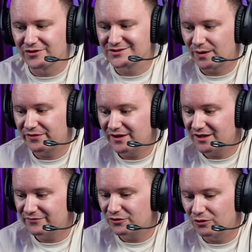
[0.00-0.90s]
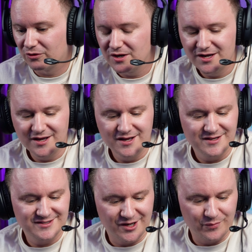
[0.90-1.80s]
So I think if you're
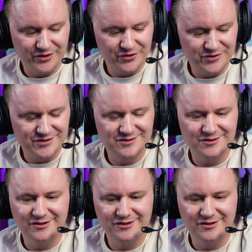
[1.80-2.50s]
someone who's,